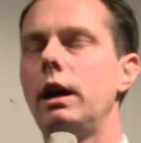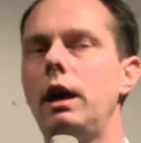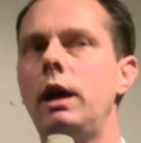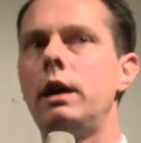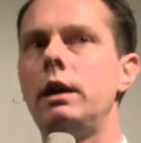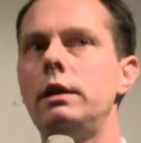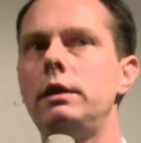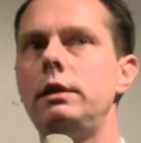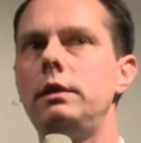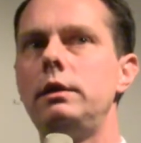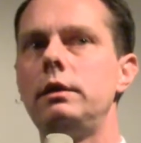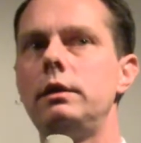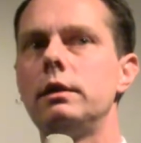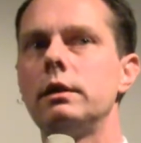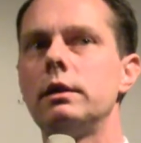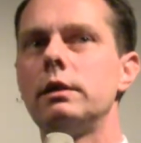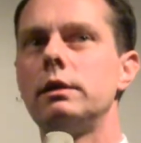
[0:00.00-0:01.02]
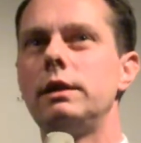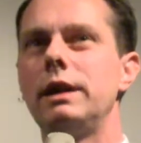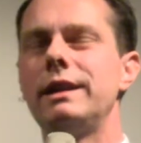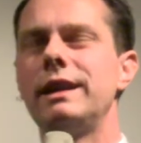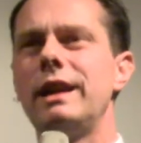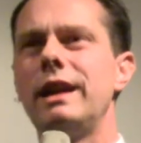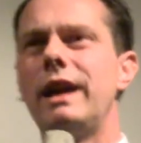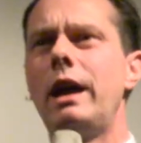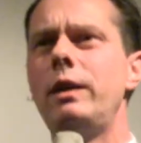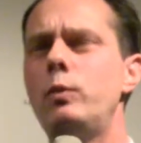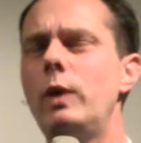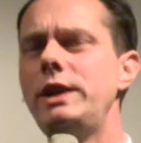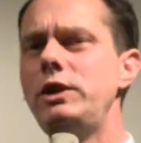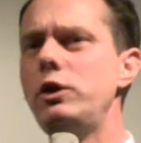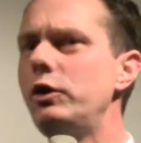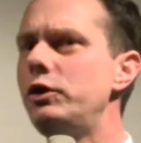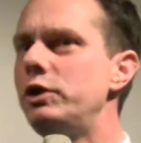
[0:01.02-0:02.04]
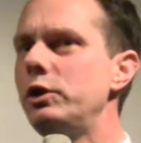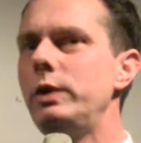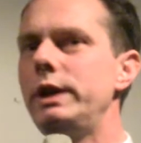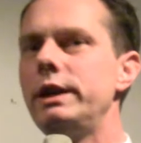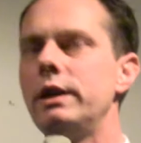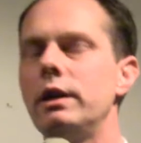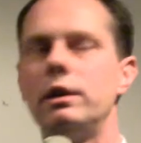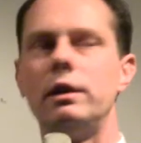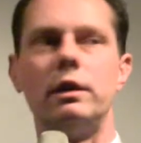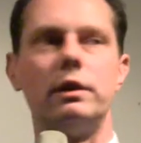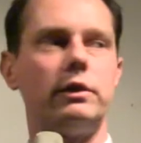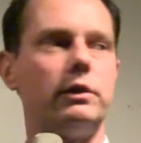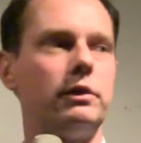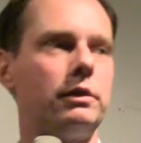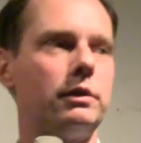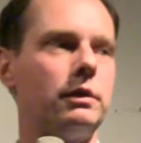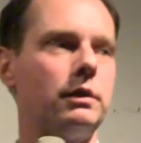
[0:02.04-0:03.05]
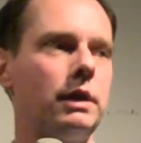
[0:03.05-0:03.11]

And when you're doing art,